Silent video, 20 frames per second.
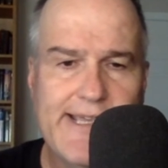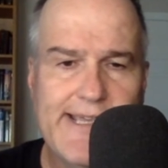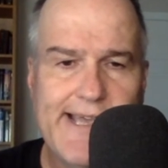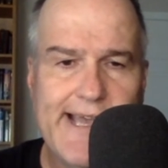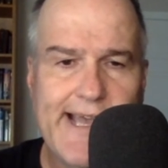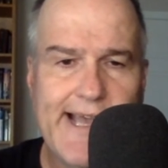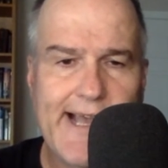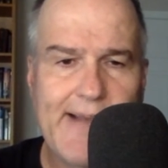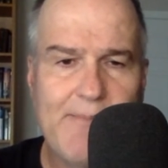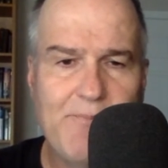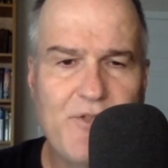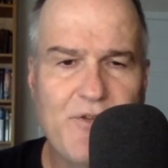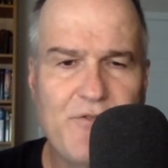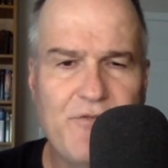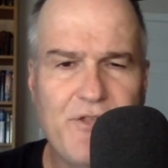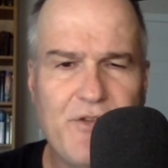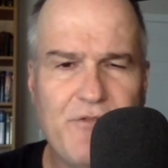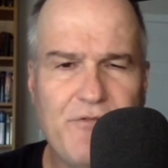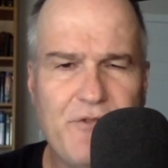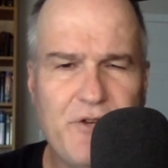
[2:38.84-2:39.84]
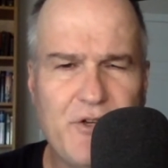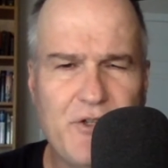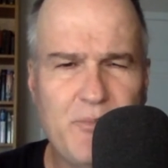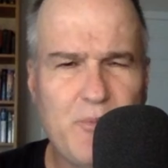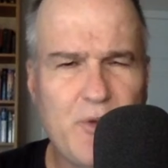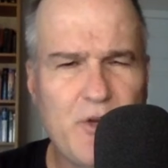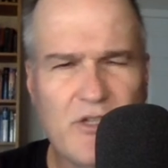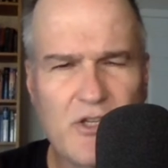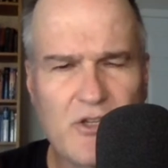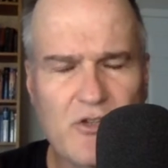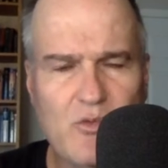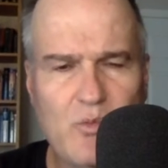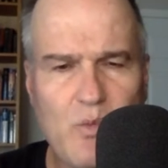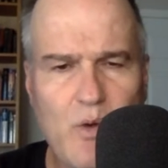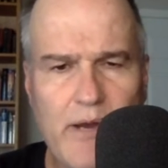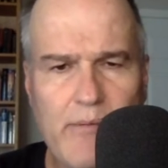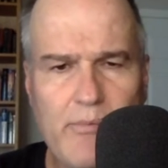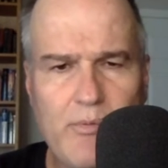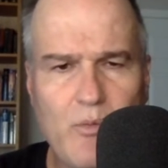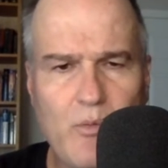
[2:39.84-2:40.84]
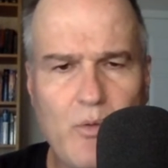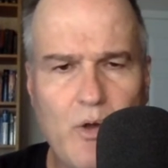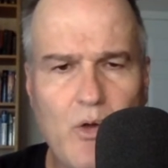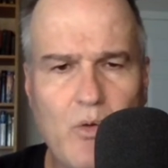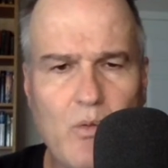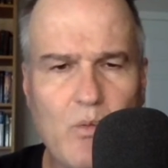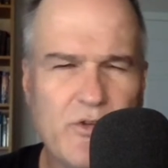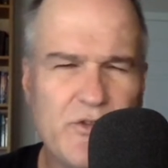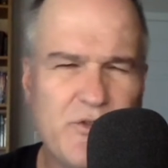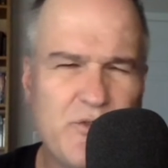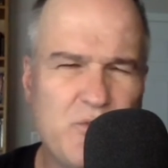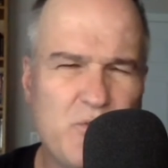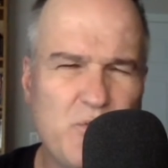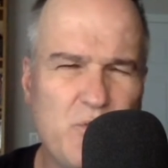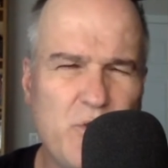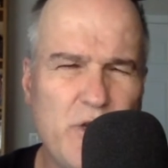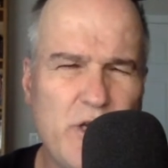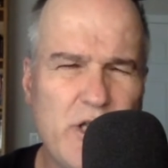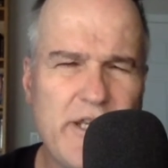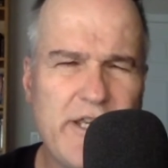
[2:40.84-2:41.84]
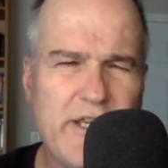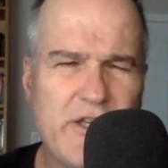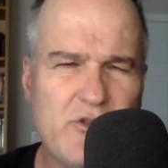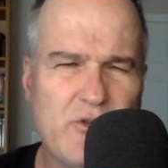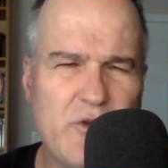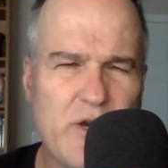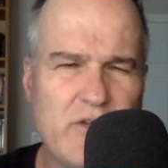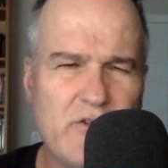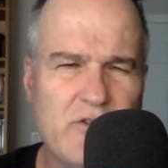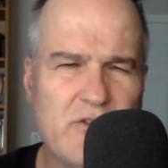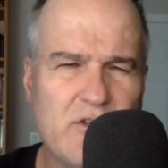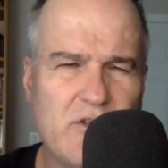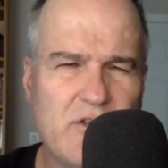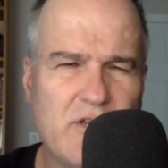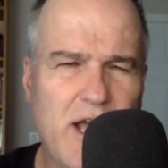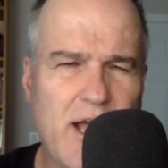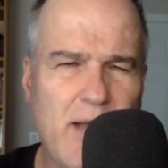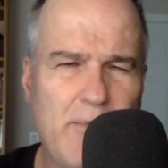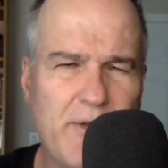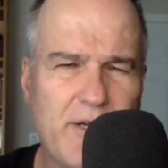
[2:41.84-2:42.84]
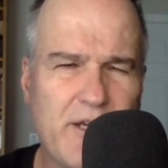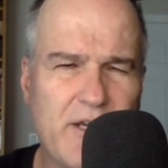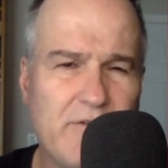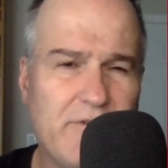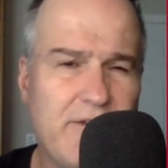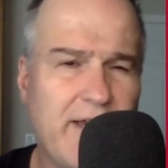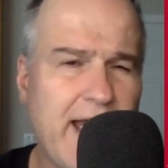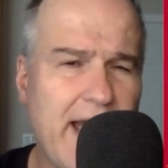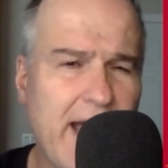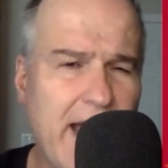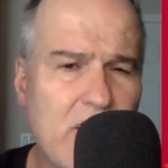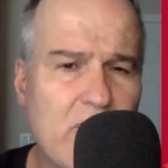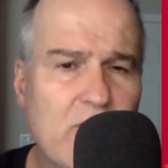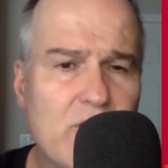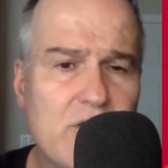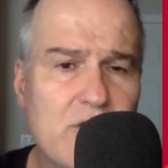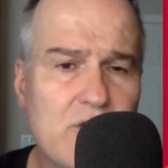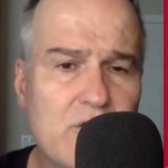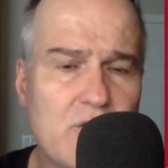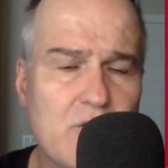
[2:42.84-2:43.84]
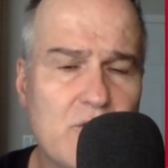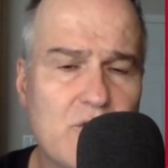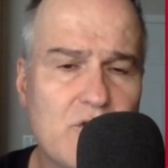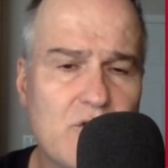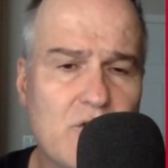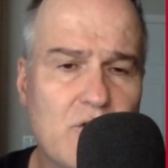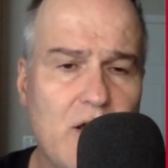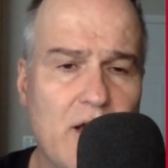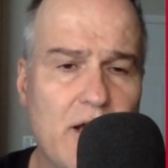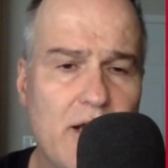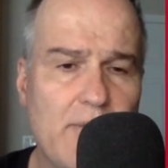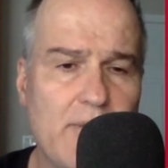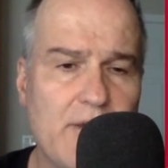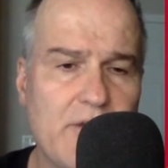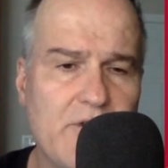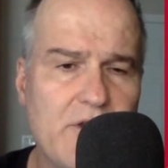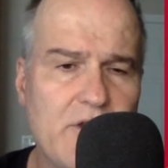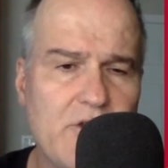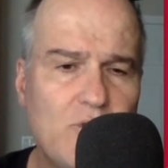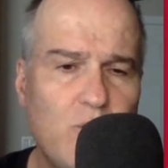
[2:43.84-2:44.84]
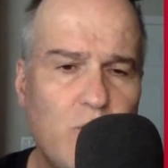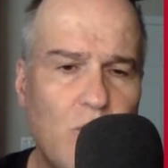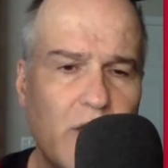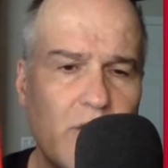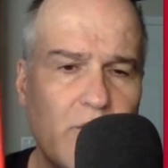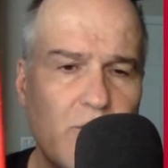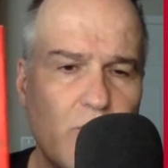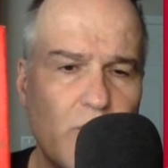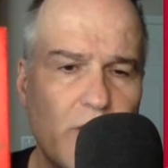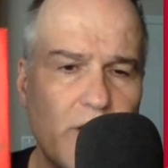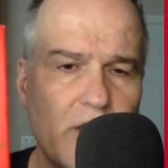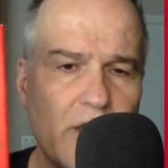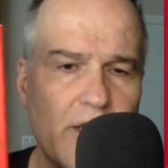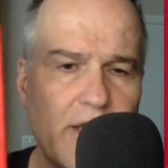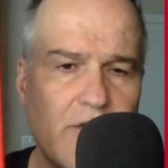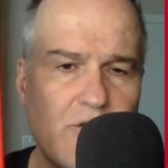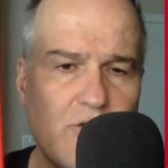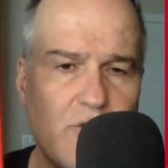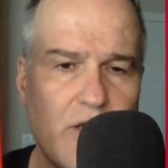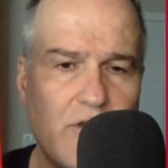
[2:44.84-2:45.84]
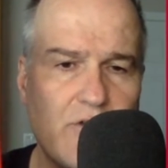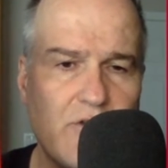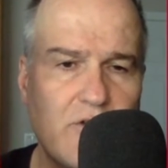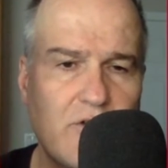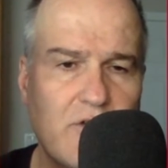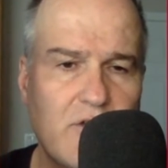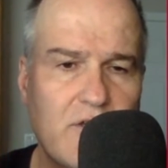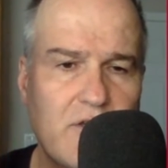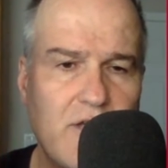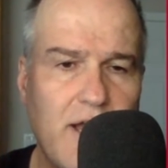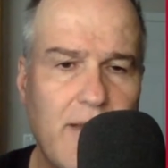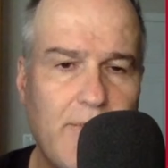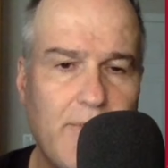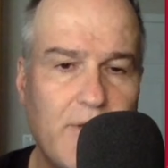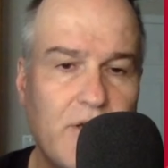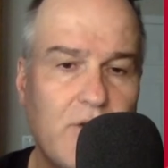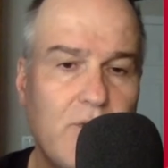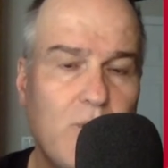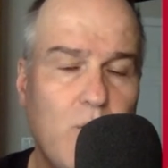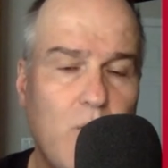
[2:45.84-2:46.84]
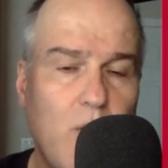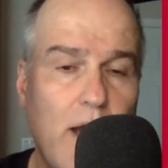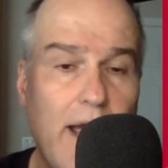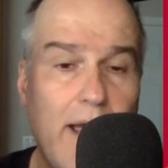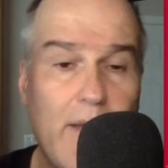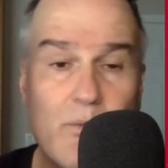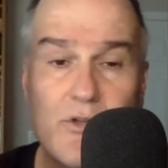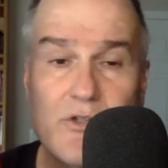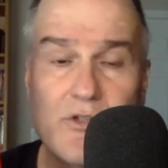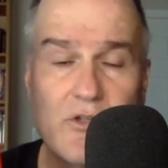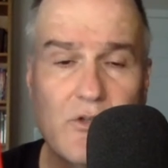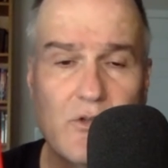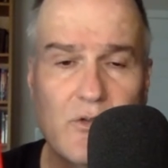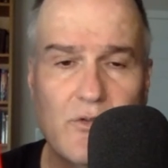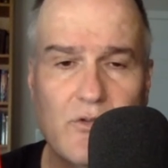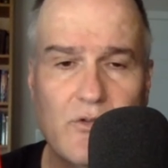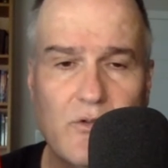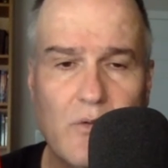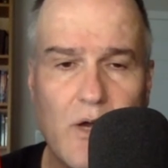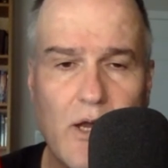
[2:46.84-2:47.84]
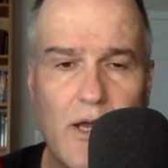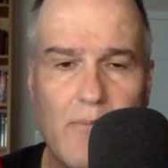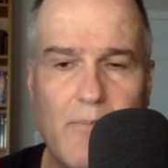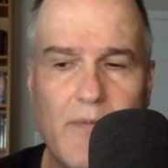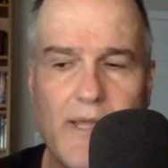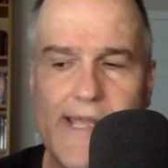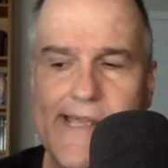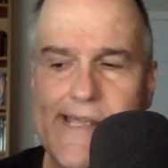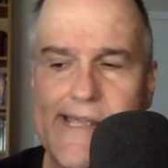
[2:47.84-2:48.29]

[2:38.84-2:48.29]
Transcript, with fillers: um, the, the first book that Schwaber wrote was really addressed the topic of how do you do Scrum, and this one really addresses the topic of why would you use Scrum.